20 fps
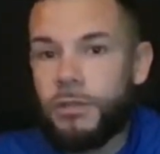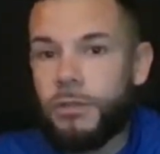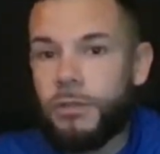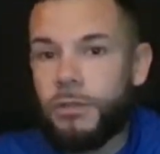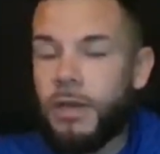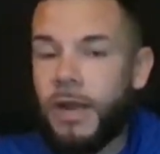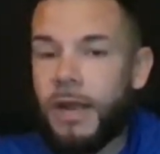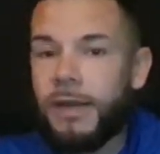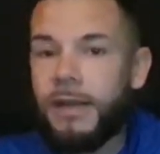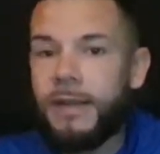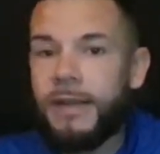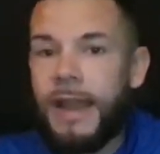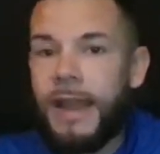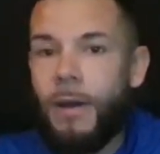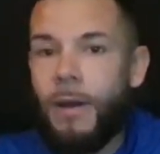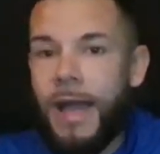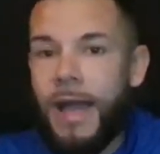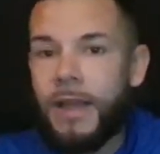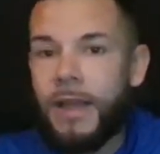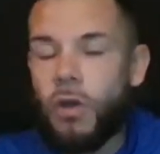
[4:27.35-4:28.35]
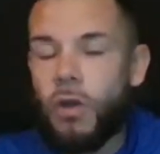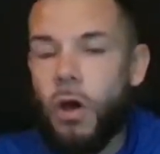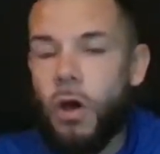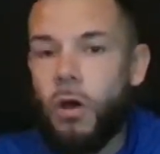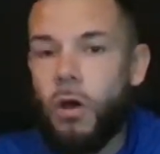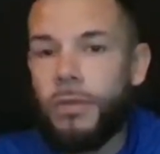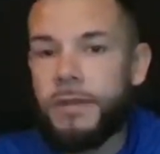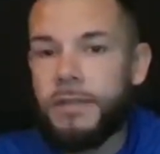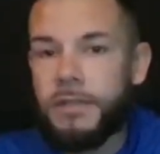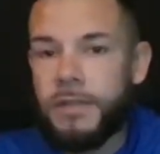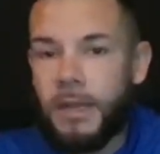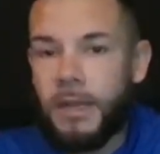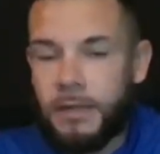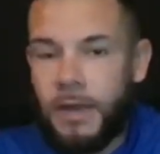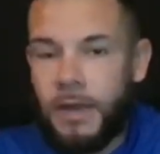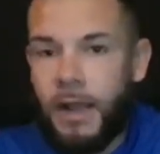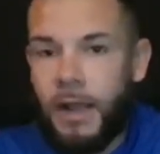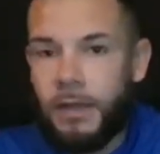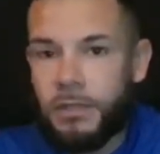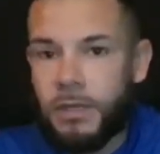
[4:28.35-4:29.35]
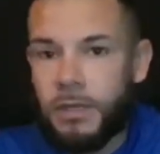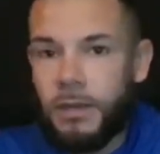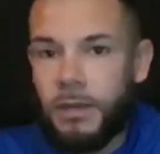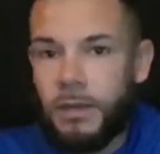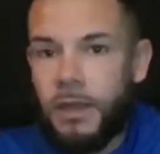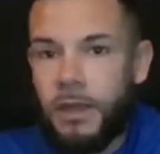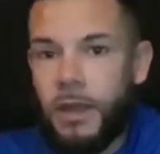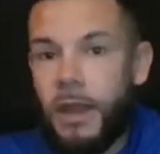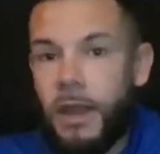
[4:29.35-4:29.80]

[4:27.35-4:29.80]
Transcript: So China now has all this technology,